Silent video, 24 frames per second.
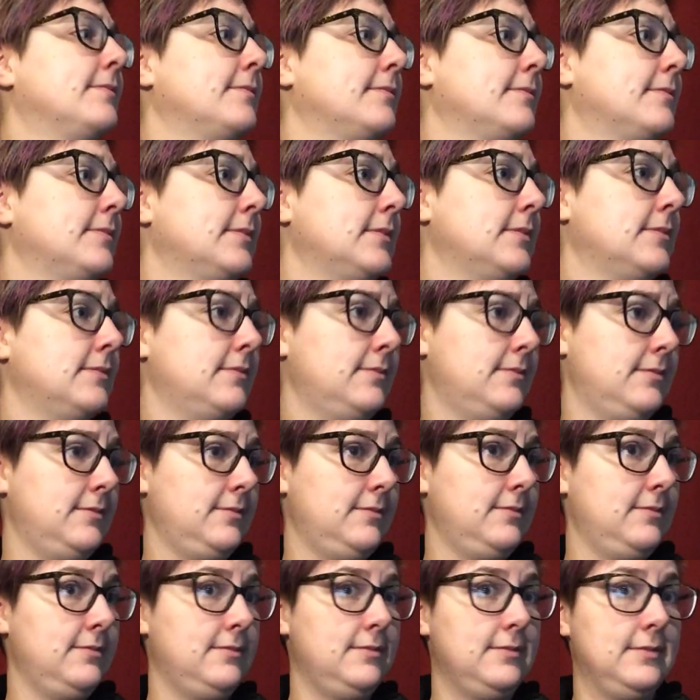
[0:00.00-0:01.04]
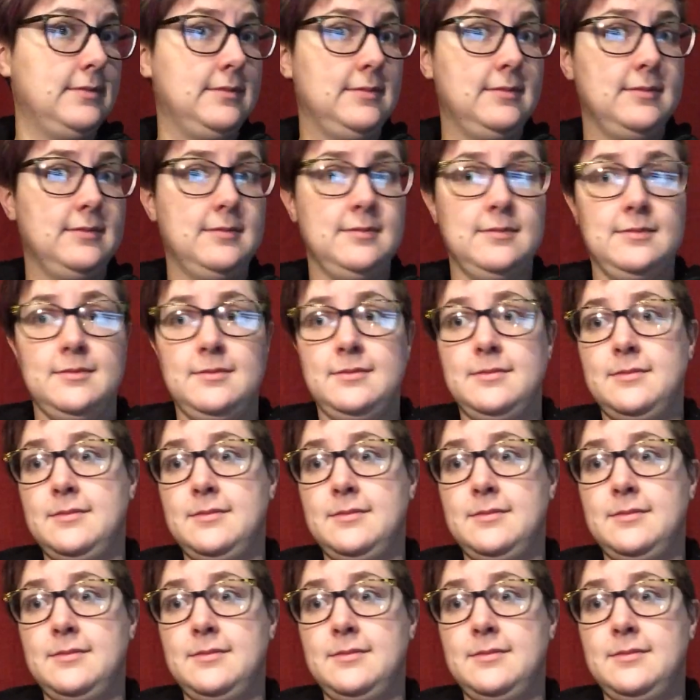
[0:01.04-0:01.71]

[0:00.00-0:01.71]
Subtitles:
[no speech]